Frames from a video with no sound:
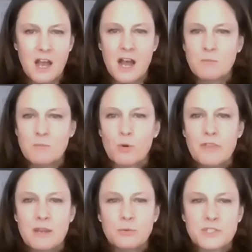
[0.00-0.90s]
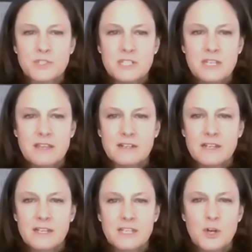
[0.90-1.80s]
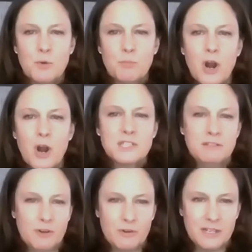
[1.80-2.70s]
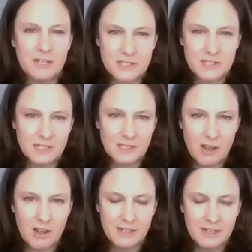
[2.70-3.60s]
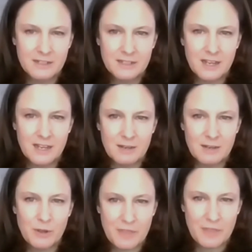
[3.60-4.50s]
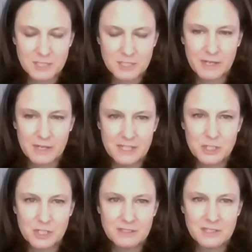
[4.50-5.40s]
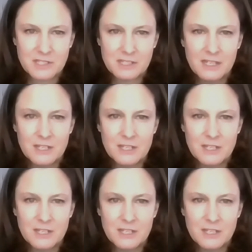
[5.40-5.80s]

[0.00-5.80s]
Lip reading: Or they will see that, you know, proxy voting doesn't align with expectations.